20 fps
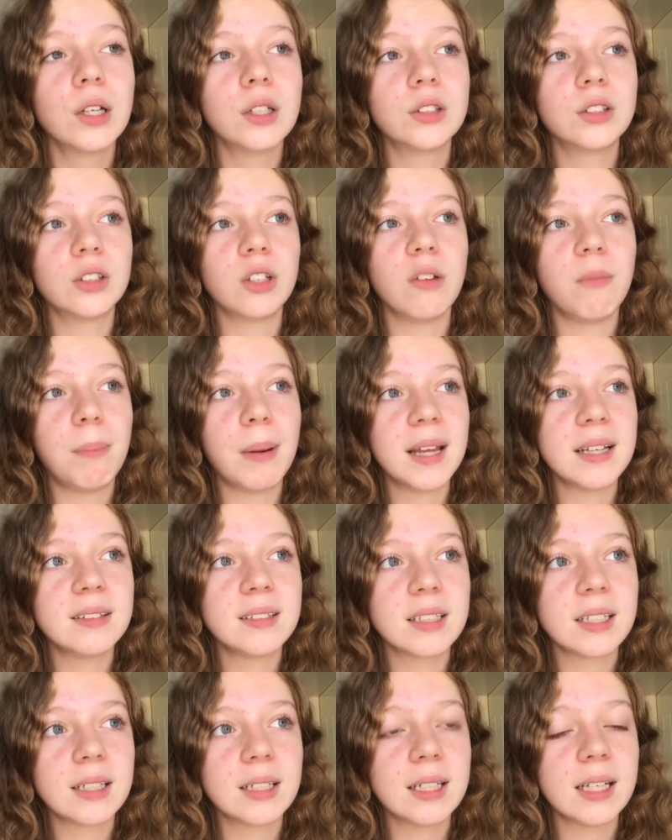So
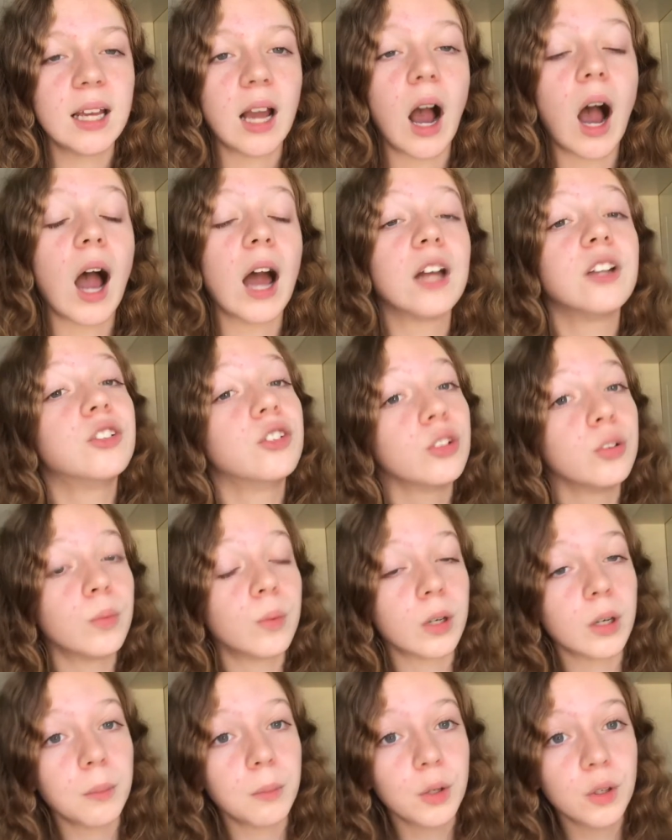basically, I do
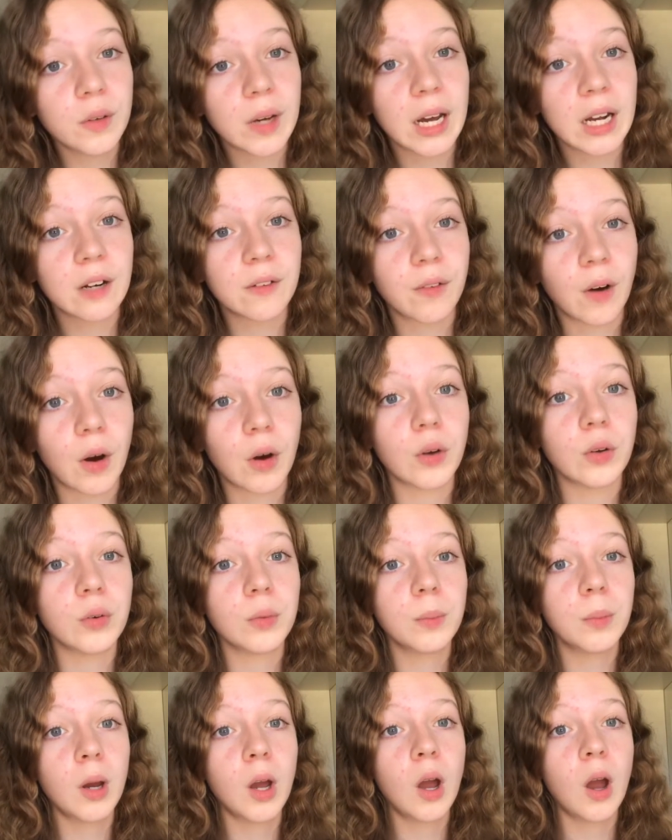want to move out of
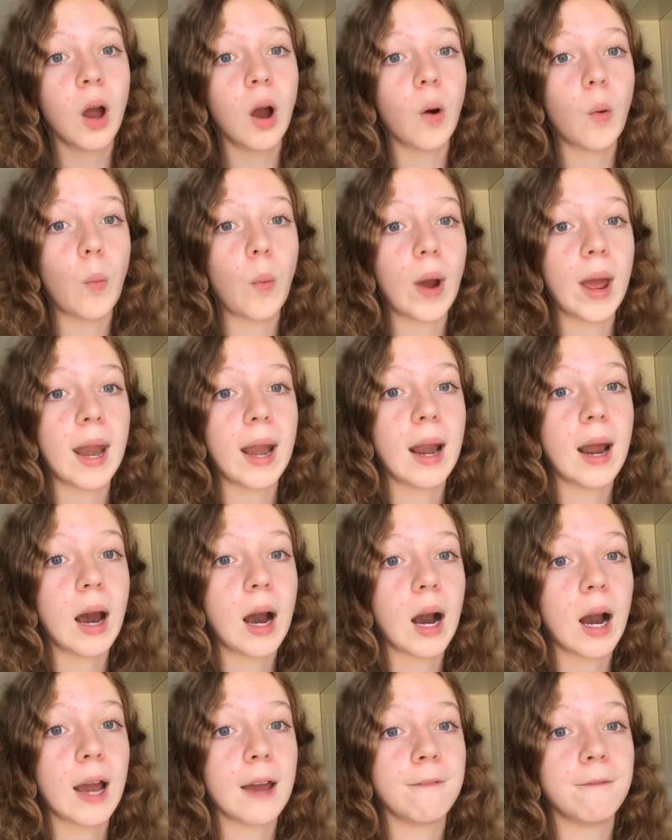home when
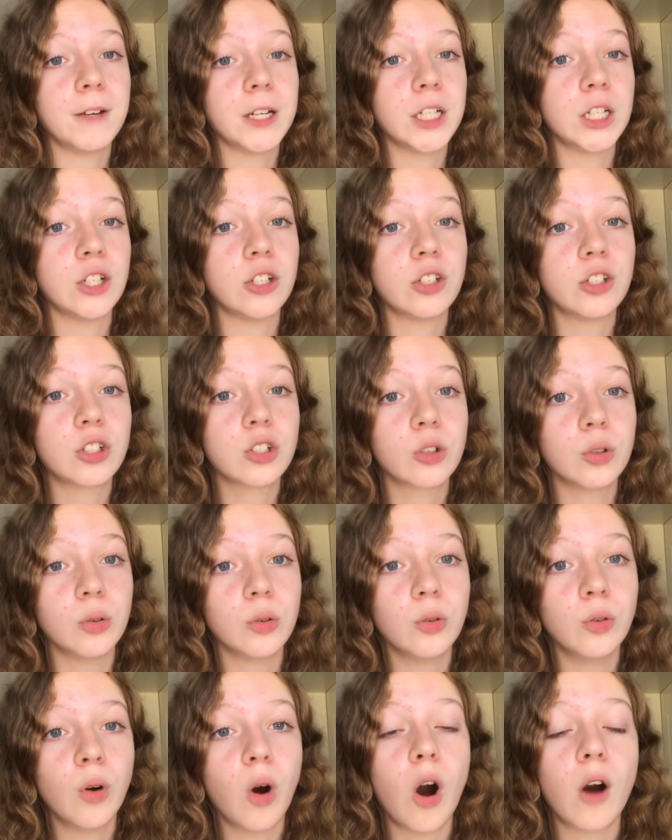I finish
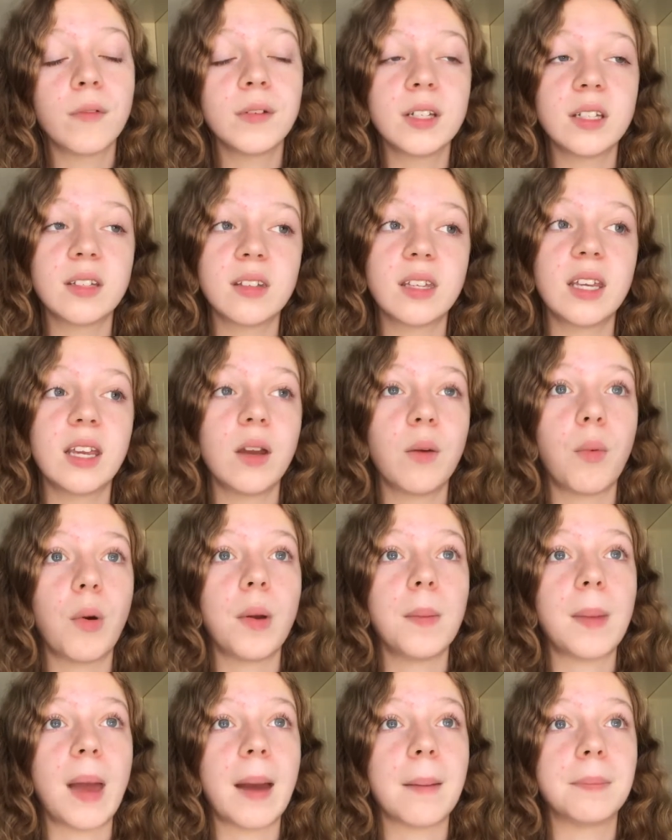school. Obviously, it
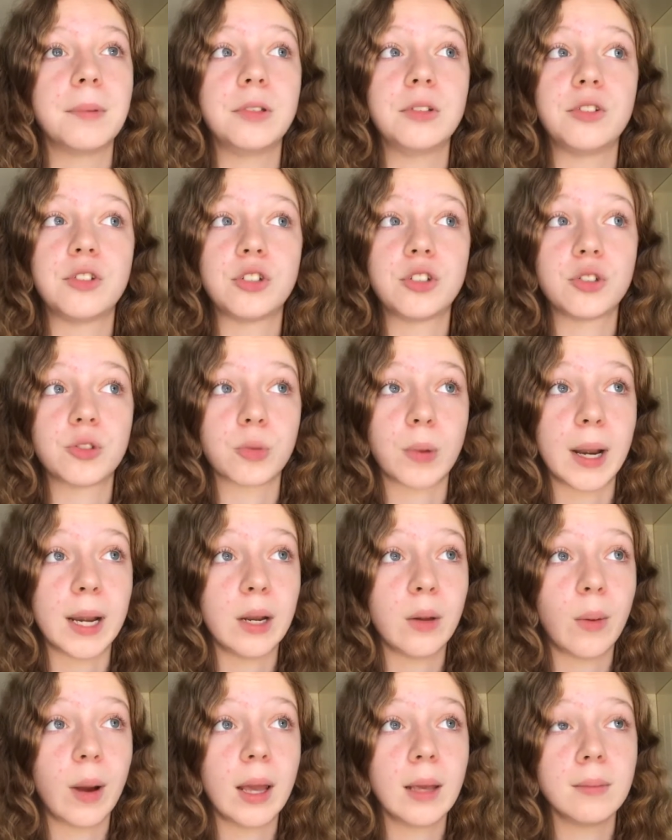won't happen straight
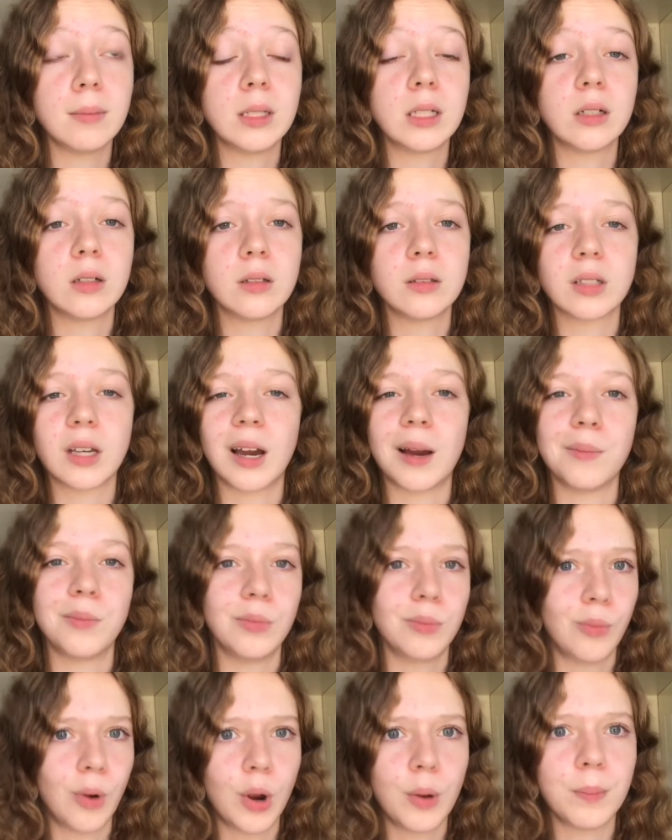away because I
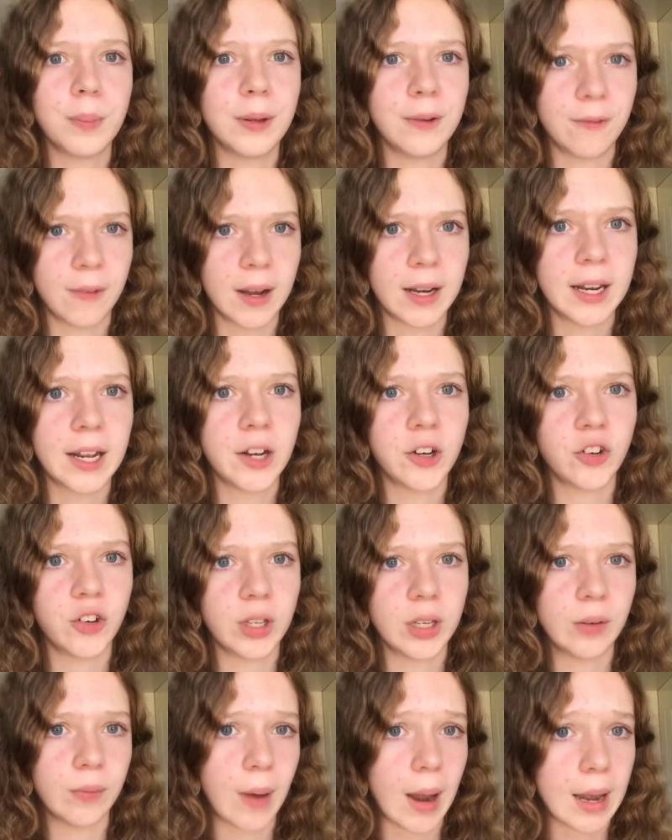won't be
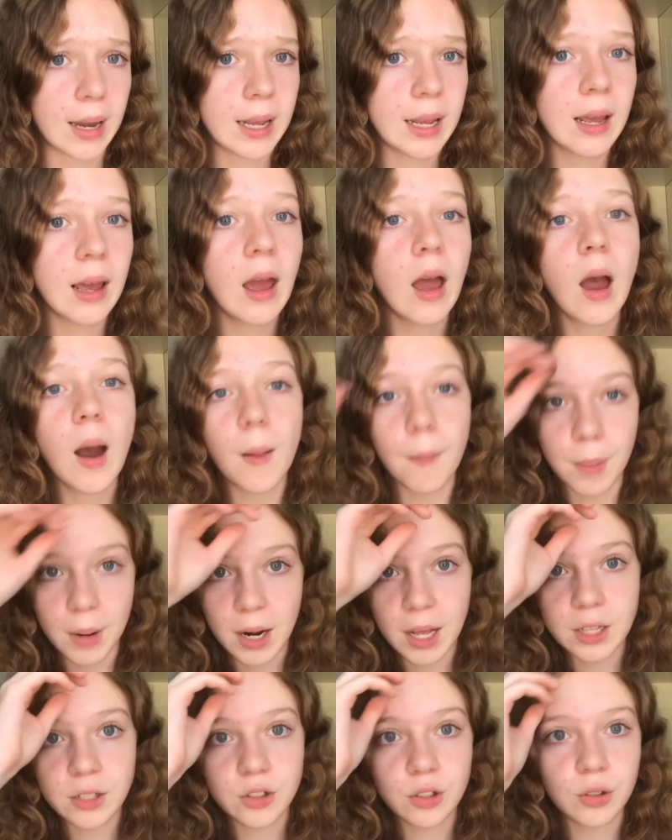financially ready, but
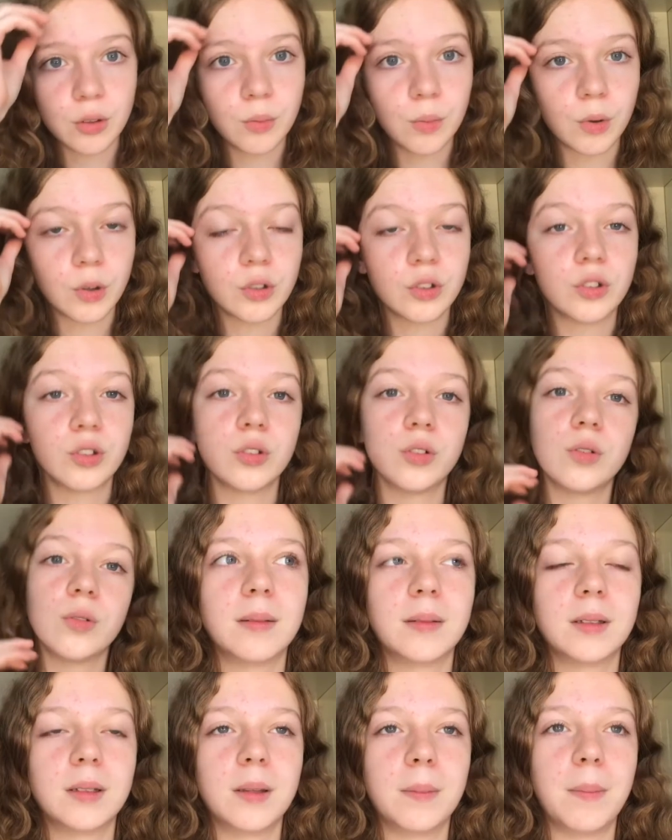I do want to,
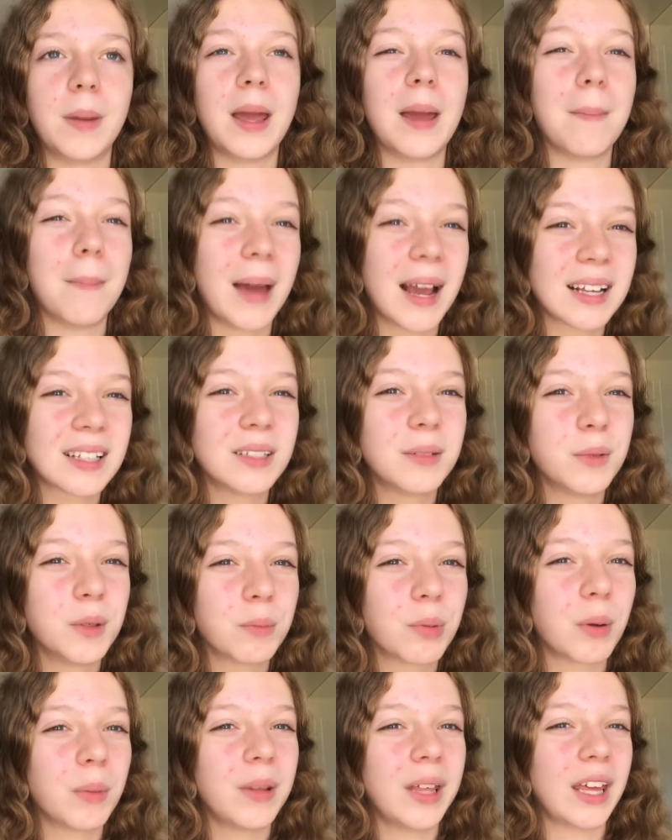the maximum
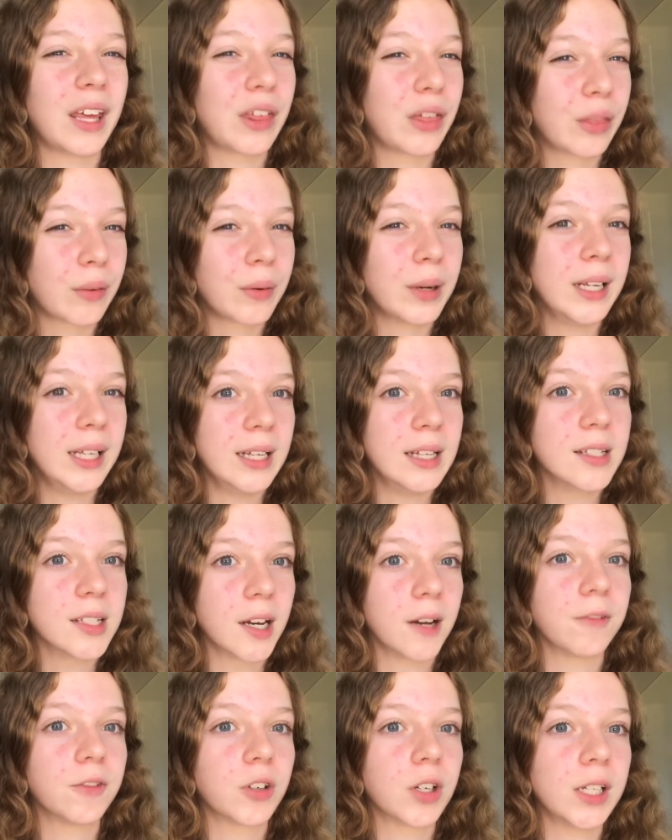probably like 3 years
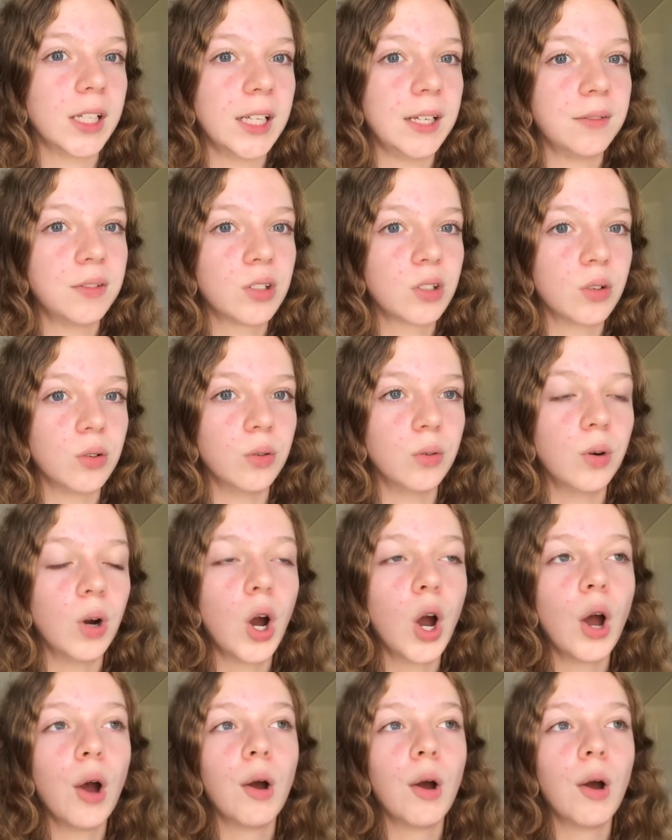after I leave school.